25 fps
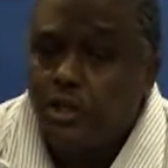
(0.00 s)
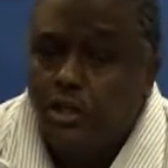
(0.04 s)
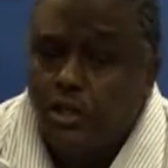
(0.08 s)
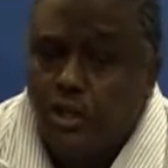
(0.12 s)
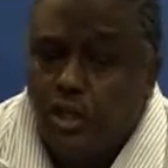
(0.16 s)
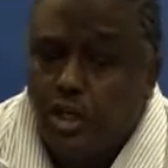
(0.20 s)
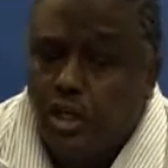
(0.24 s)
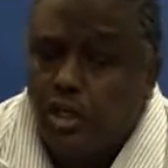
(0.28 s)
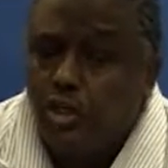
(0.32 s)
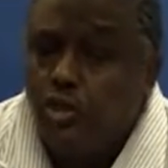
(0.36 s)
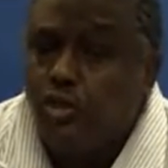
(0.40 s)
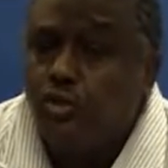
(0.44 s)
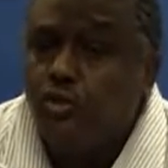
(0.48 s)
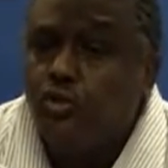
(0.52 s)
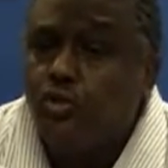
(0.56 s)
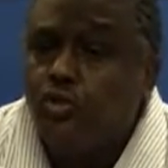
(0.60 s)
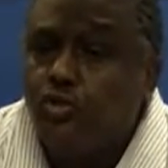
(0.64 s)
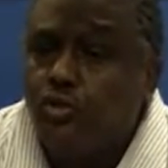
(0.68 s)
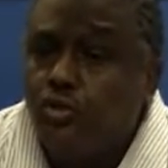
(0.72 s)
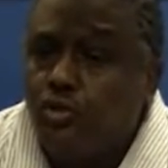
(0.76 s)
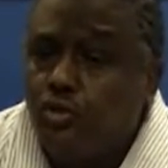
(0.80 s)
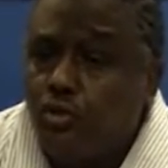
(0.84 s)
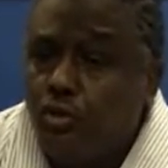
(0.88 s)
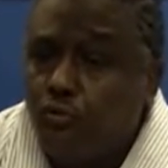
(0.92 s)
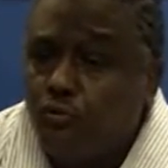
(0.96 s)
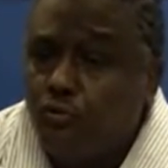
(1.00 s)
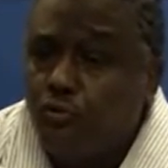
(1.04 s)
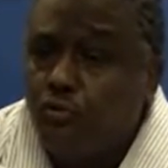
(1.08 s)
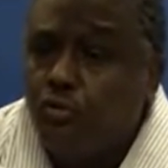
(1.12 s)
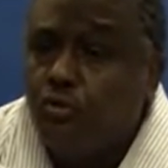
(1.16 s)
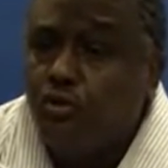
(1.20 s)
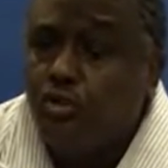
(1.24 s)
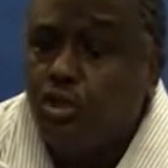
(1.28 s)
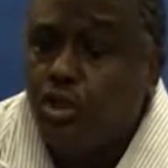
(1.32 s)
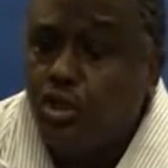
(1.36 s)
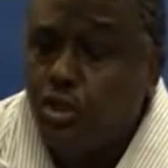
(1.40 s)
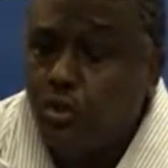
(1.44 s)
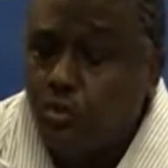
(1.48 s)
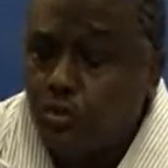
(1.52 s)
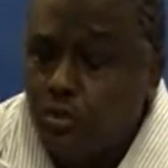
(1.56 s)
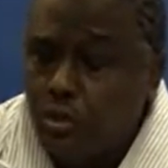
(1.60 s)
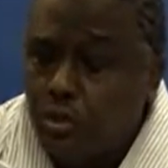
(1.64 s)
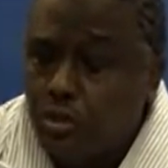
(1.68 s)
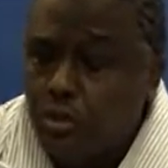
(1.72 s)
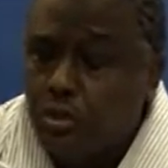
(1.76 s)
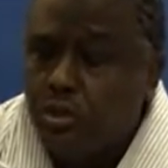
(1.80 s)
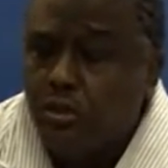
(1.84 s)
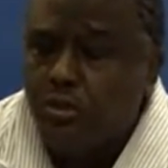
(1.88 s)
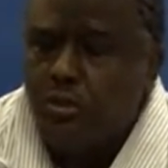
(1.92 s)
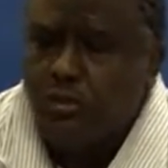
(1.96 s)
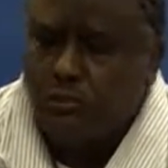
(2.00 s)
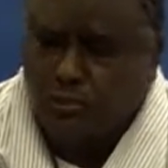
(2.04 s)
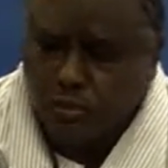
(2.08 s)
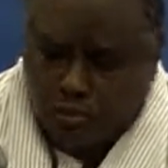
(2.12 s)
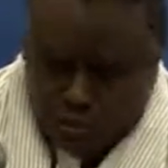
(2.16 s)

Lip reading: the issues of continuous